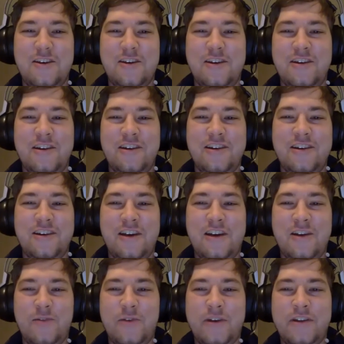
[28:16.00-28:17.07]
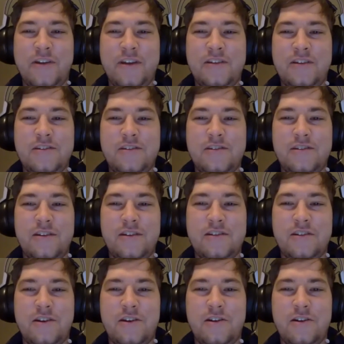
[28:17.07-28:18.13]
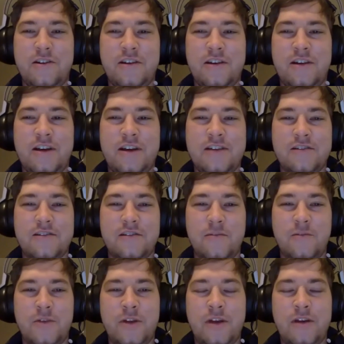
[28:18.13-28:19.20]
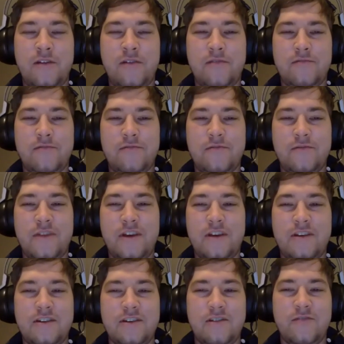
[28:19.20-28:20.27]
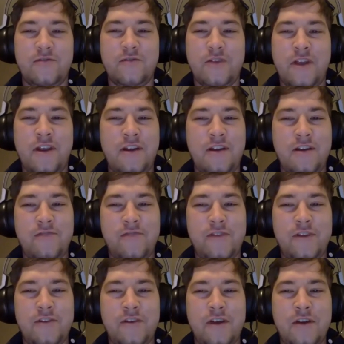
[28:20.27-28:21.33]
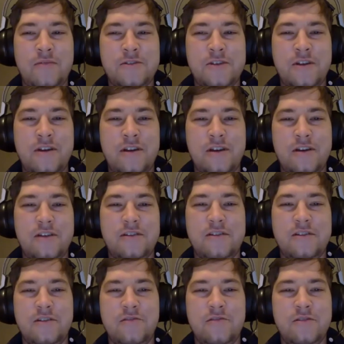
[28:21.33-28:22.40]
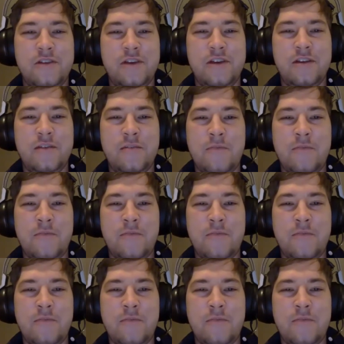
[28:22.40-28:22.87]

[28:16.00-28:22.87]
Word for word: Uh, well, that's that's a hard thing to ask someone. I've liked a variety of video games and I continue to like them.